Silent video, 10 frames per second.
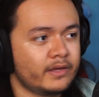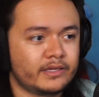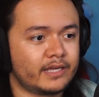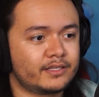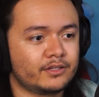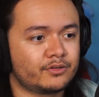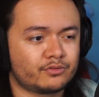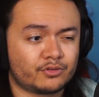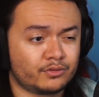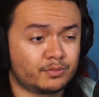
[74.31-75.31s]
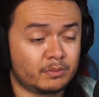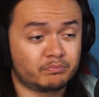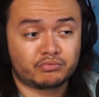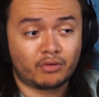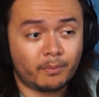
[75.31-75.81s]
guessing there's going to be
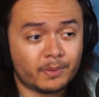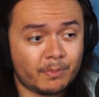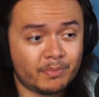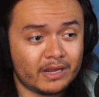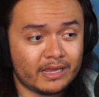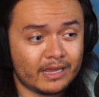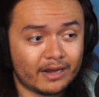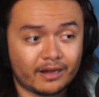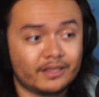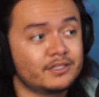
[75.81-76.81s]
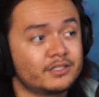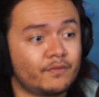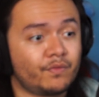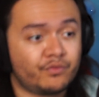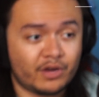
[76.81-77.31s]
probably at
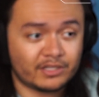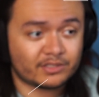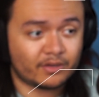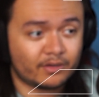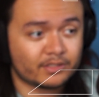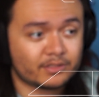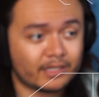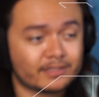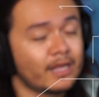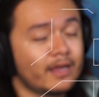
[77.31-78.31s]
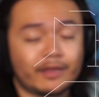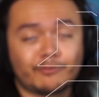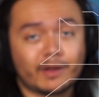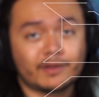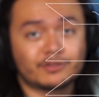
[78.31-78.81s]
least 3 songs. Let's
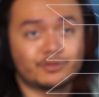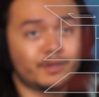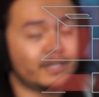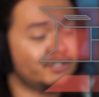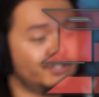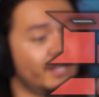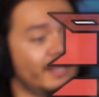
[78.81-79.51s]
get right into it and check